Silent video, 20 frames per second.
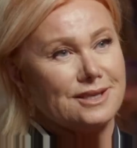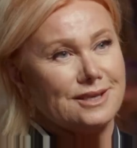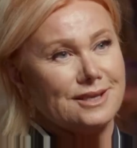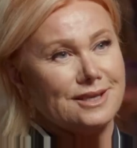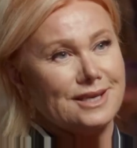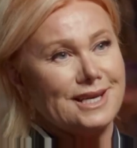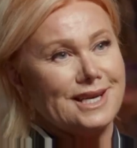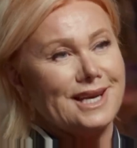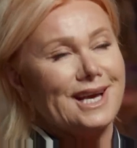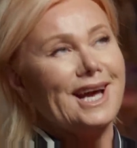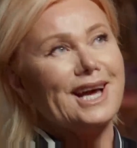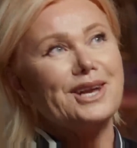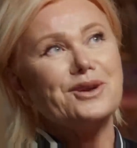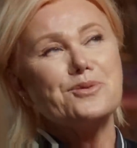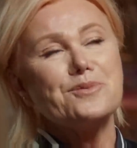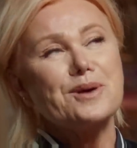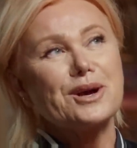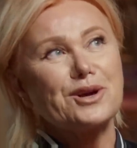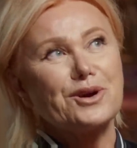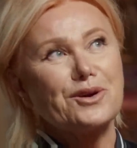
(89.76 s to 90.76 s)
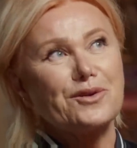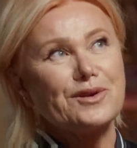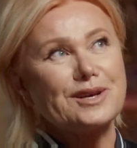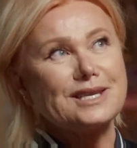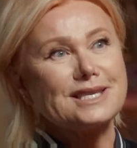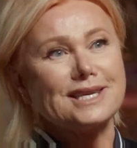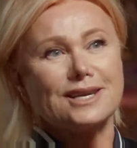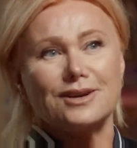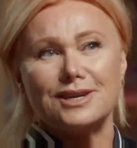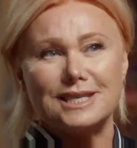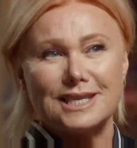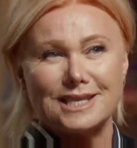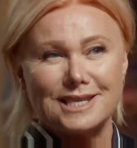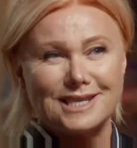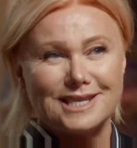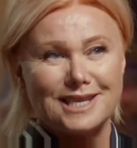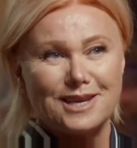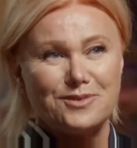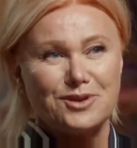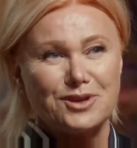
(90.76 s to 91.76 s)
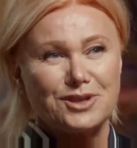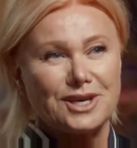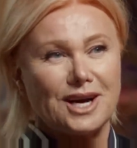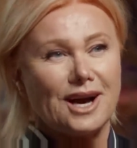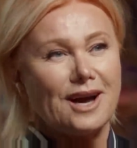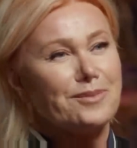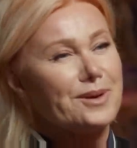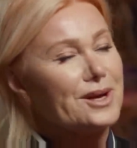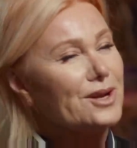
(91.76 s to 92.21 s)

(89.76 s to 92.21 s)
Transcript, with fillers: Mm. And all my girlfriends said, oh, he doesn't seem your type.